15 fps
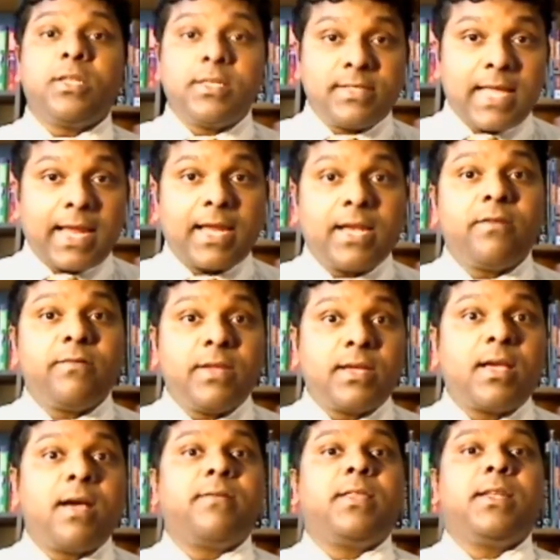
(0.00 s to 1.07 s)
second
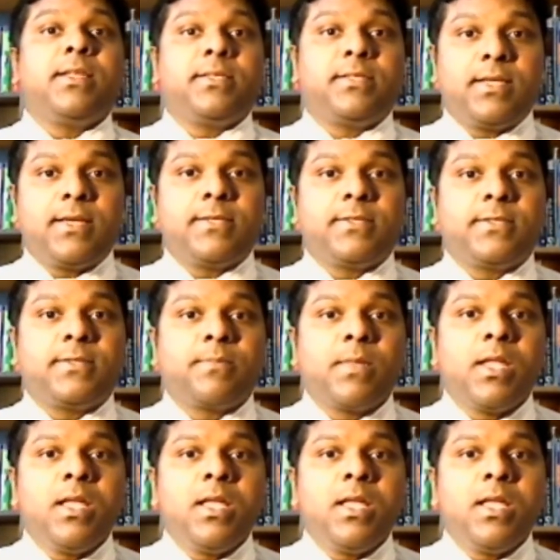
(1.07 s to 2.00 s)
week of the disease.